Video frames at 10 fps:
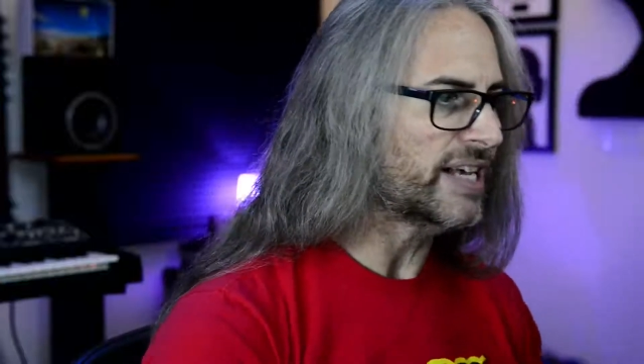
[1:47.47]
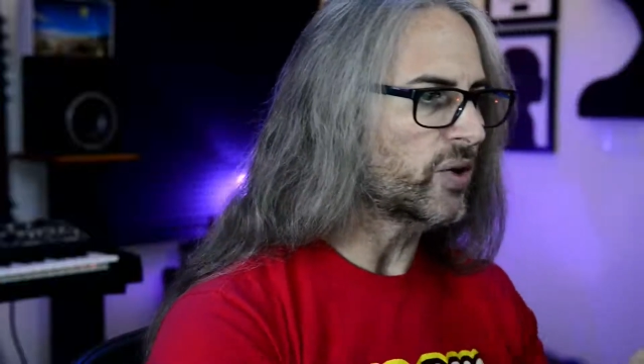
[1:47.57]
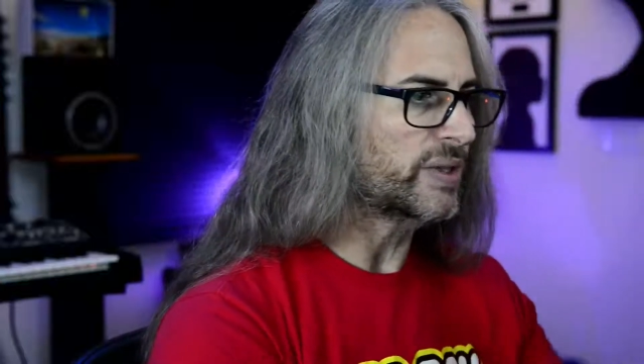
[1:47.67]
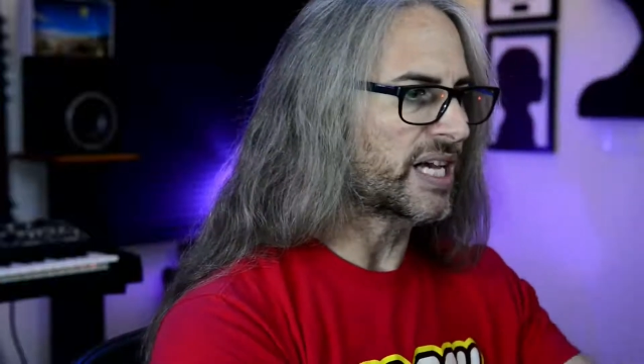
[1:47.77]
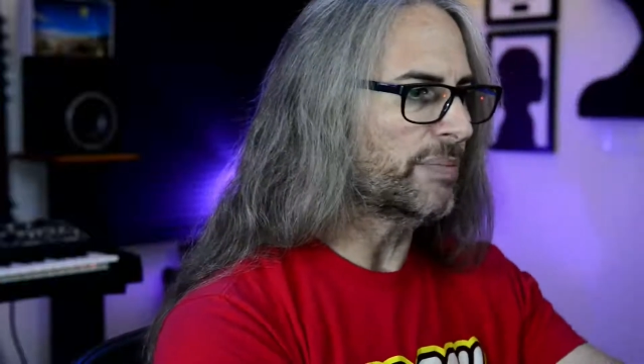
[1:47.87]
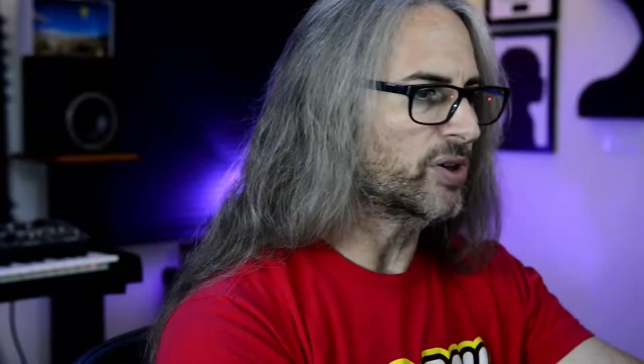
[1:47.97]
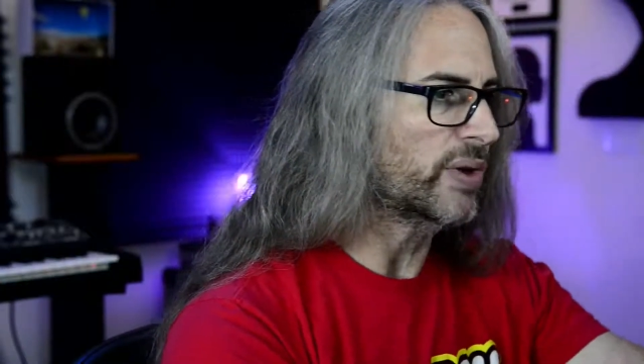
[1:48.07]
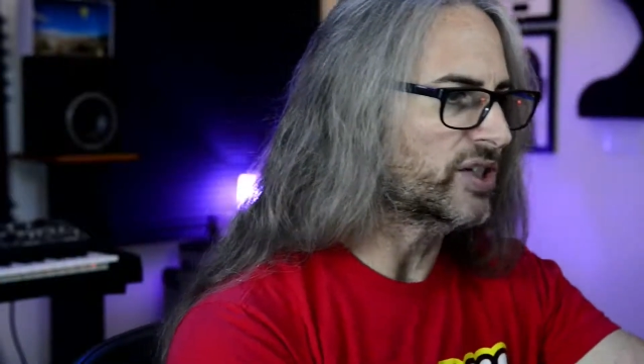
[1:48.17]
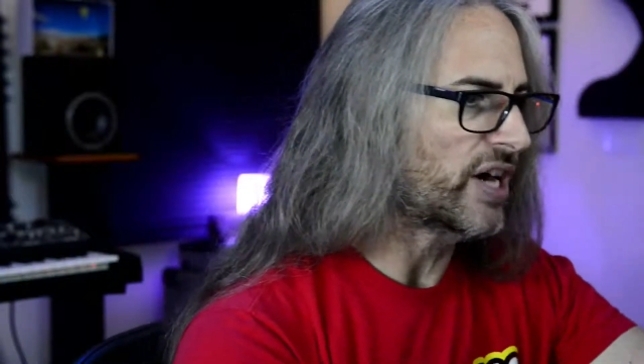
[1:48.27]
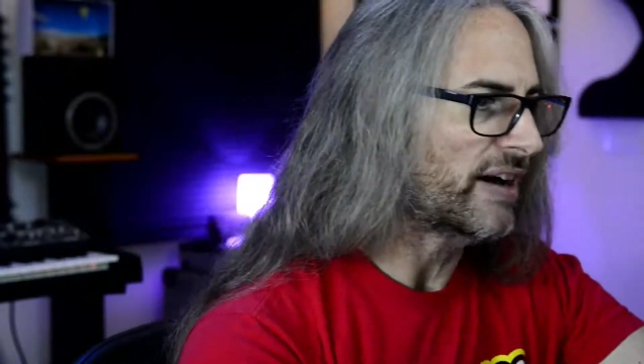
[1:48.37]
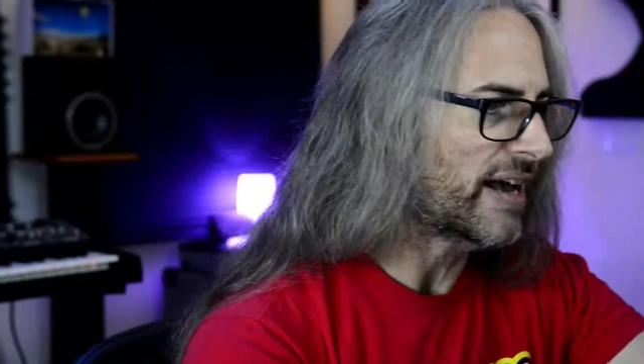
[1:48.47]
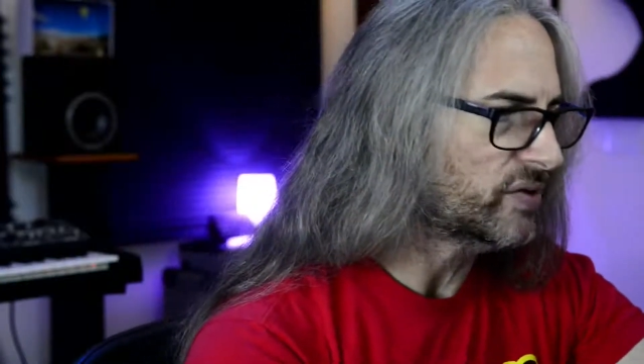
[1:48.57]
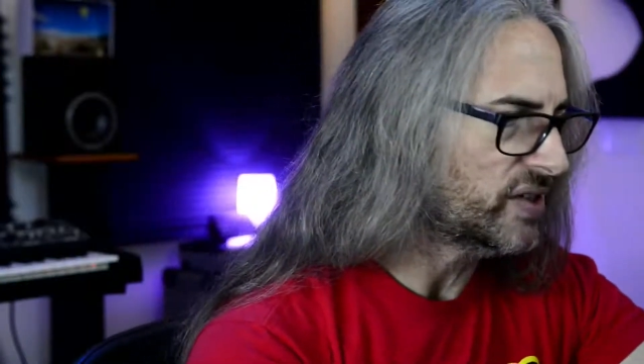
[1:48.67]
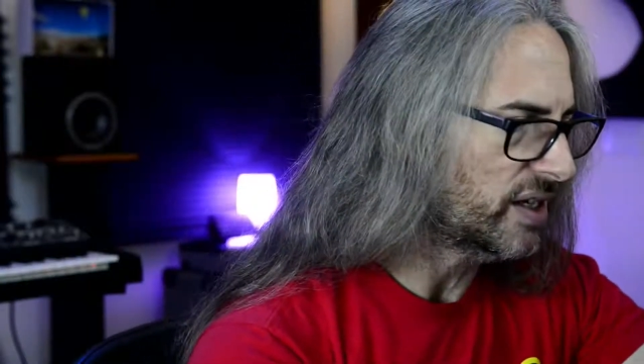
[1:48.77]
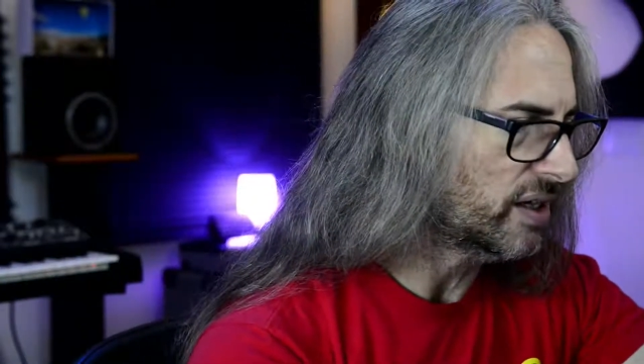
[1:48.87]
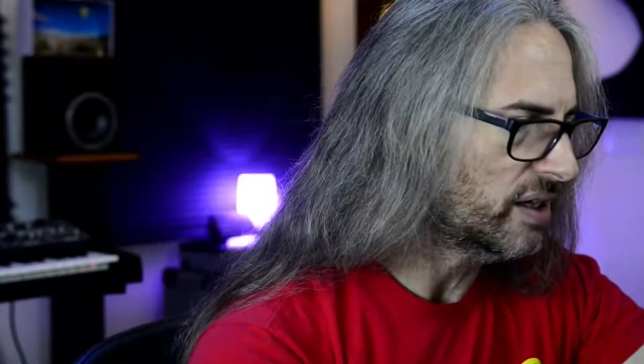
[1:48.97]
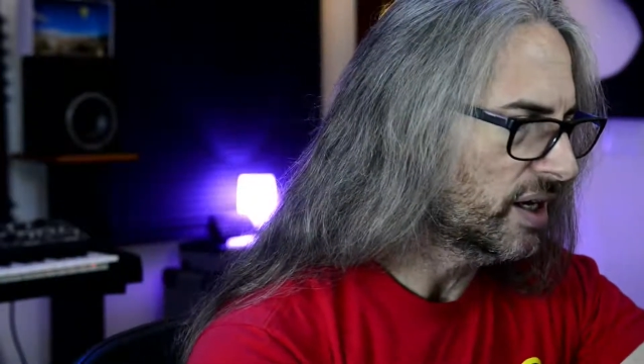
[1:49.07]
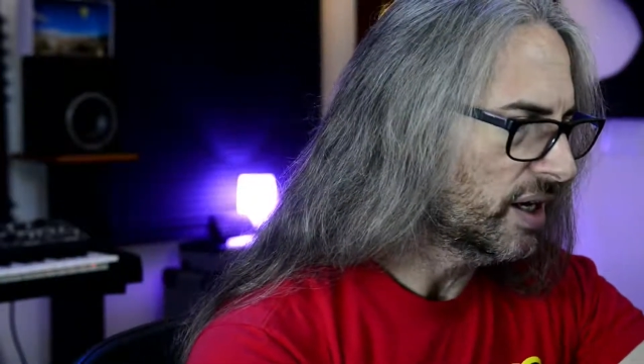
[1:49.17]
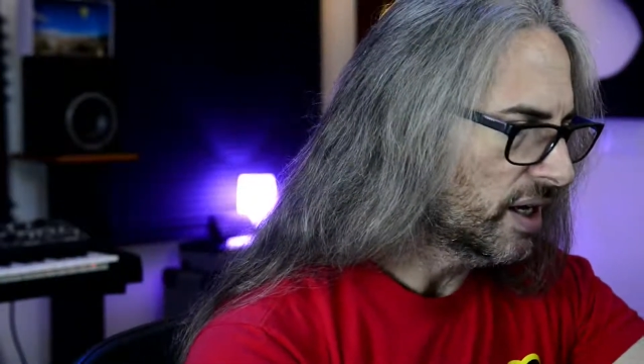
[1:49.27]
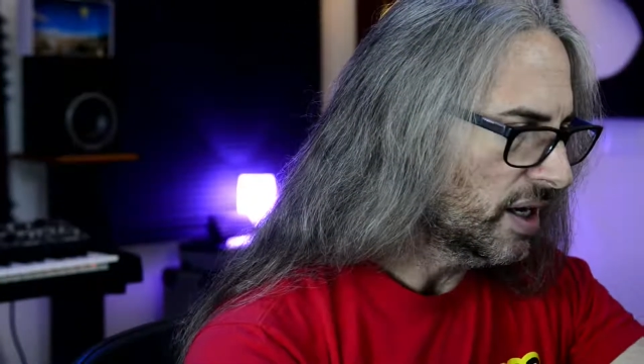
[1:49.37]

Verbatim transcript: As always, a couple quick shout outs here.